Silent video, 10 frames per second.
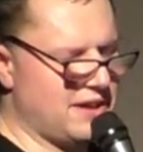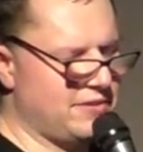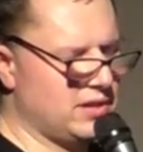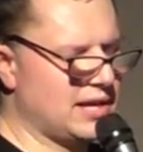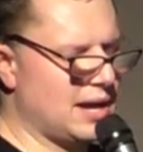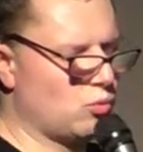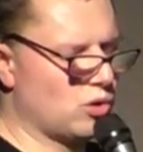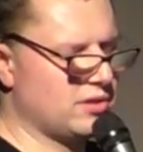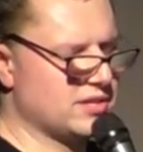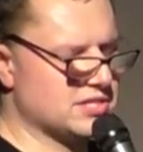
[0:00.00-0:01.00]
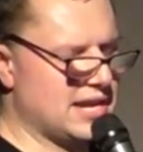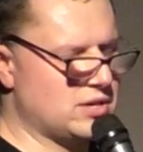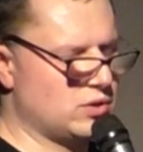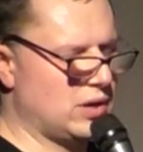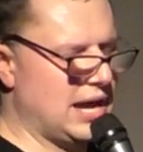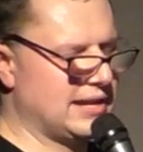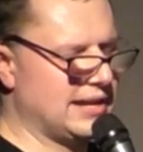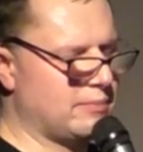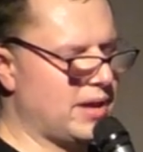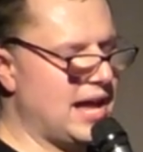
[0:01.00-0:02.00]
I feel like I'm worthless and I don't know how to
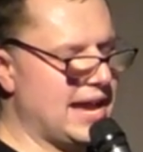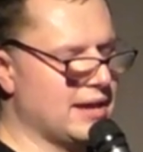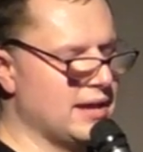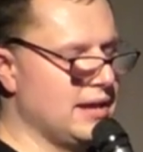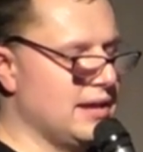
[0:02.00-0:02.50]
get by.